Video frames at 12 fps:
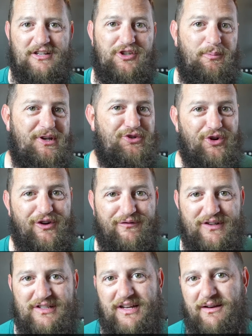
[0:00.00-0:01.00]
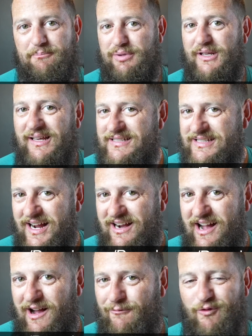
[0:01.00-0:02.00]
So be sure to visit
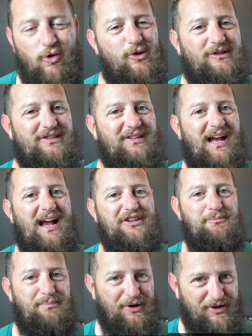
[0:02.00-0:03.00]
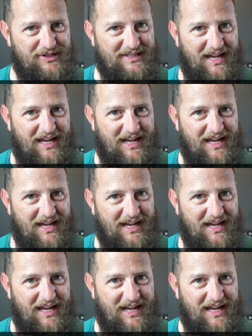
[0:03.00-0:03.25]
Blinkist.com/bearded